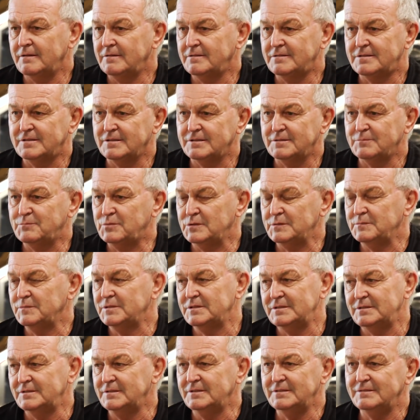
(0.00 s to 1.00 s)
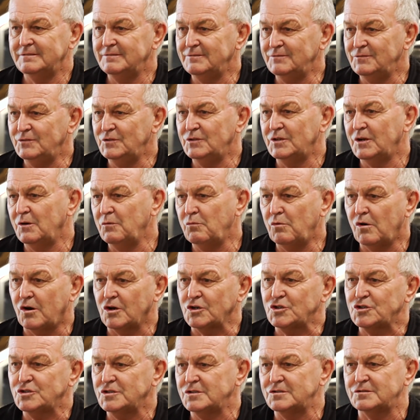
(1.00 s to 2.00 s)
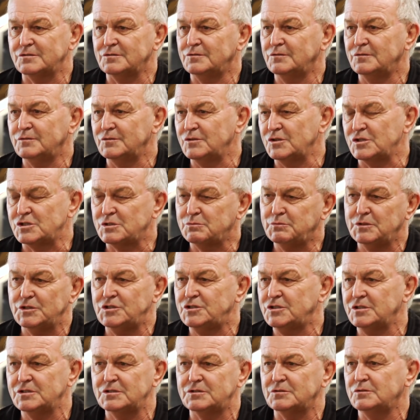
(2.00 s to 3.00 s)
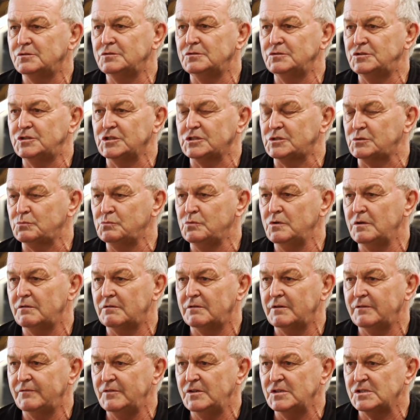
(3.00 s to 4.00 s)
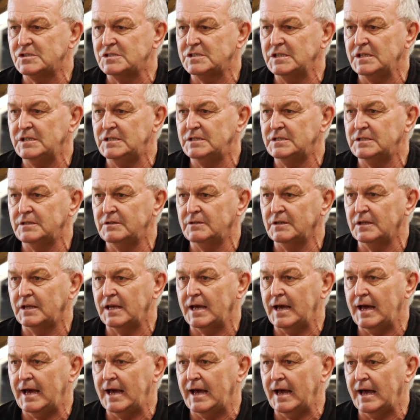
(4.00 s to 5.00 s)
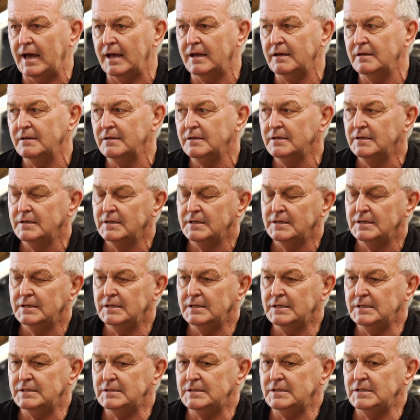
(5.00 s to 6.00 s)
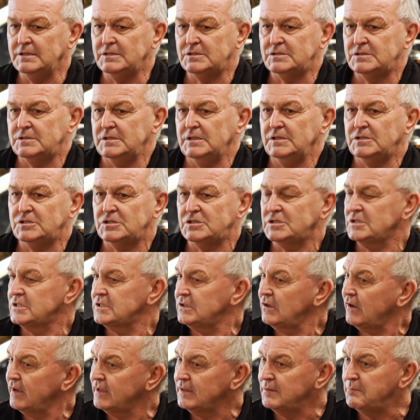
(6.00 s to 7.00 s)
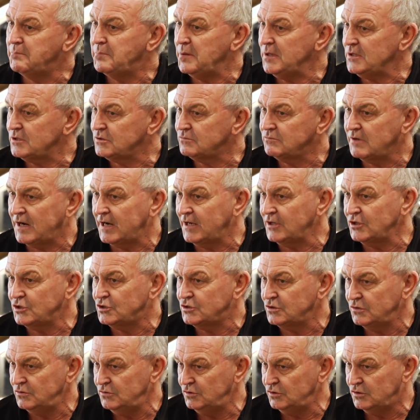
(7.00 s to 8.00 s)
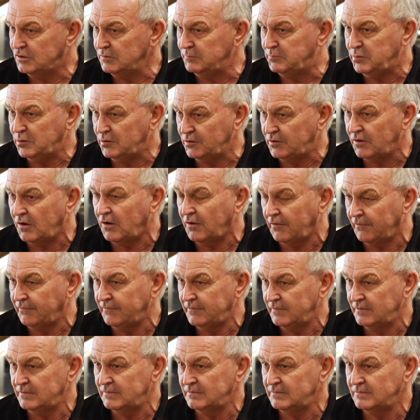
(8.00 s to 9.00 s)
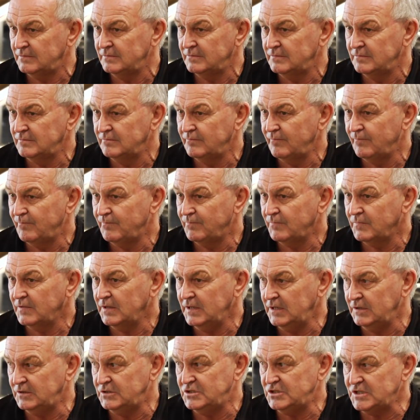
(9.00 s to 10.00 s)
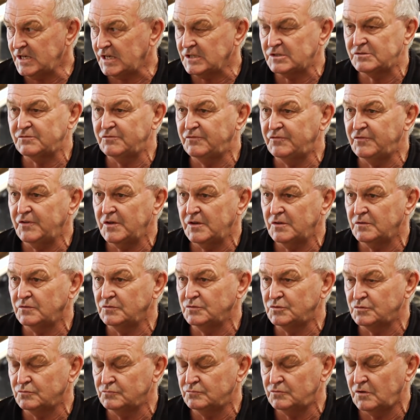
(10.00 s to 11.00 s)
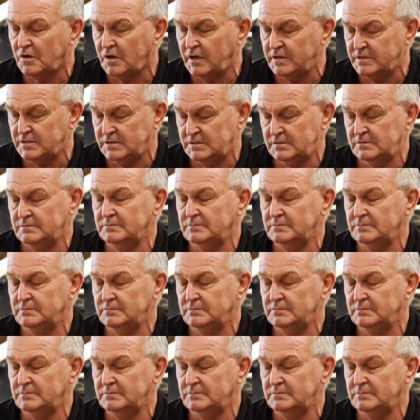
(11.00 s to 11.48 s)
the blimmin', washers or the switches or just wherever you're seated in the car. It's just like the best running shoe you could put on. It just feels right.